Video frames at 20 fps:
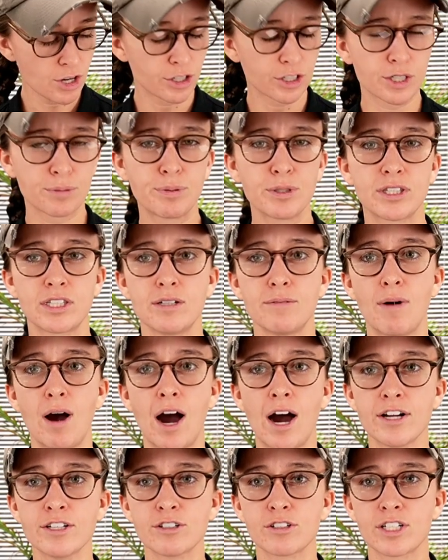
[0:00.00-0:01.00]
You're gonna put them
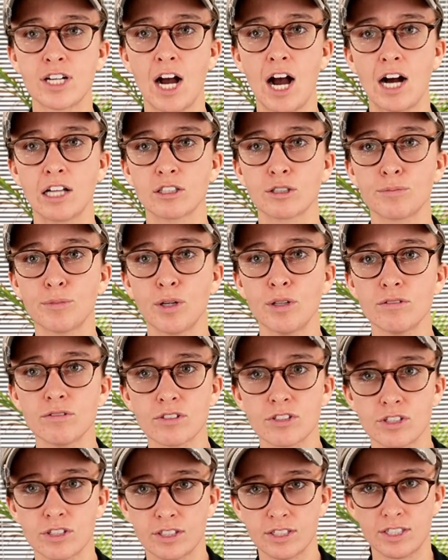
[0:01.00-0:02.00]
on your
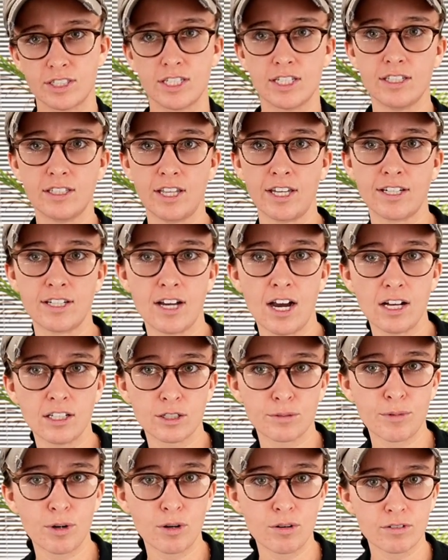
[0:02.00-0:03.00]
collarbones, so you can see like
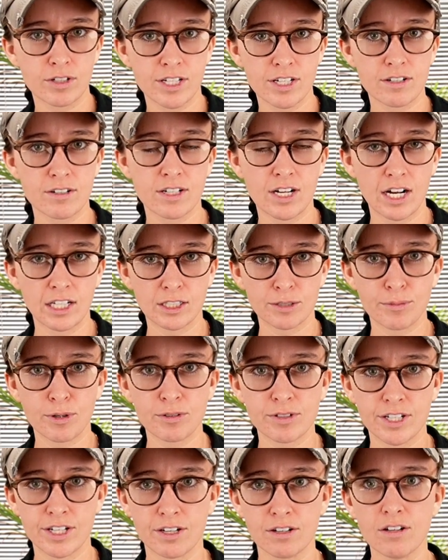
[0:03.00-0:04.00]
collarbone here,
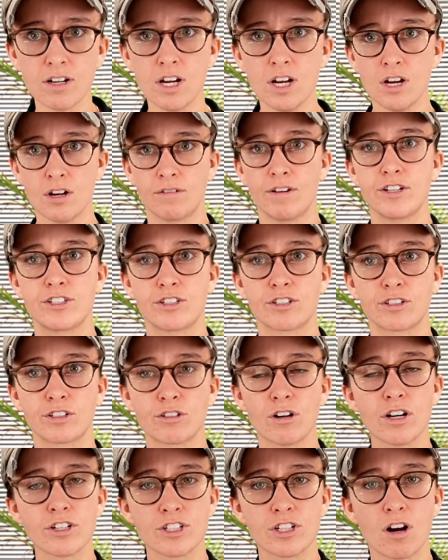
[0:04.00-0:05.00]
collarbone here, right? So you're gonna
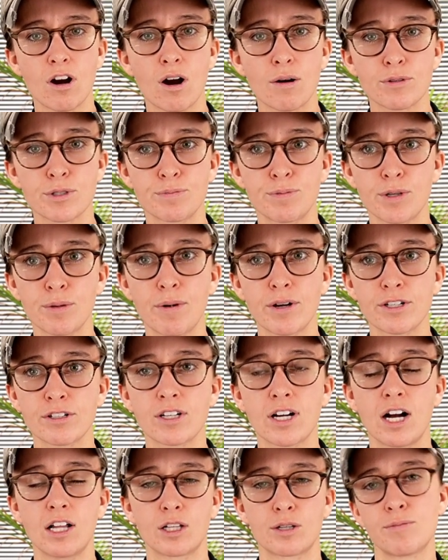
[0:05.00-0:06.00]
cross your arms, put them on your
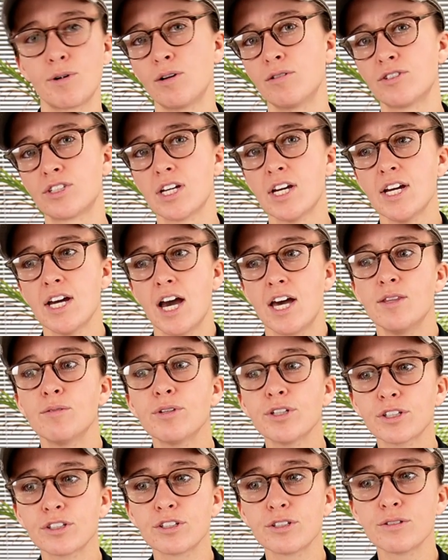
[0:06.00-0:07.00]
collarbones, and then
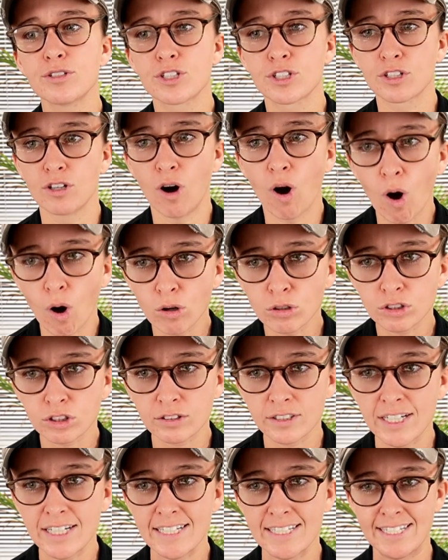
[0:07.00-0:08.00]
what you're gonna do is you're gonna
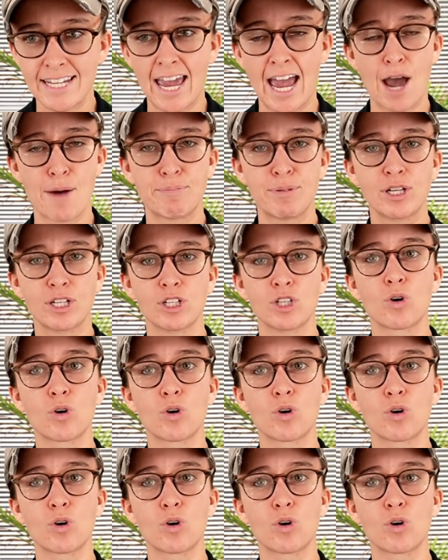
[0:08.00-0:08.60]
alternate tapping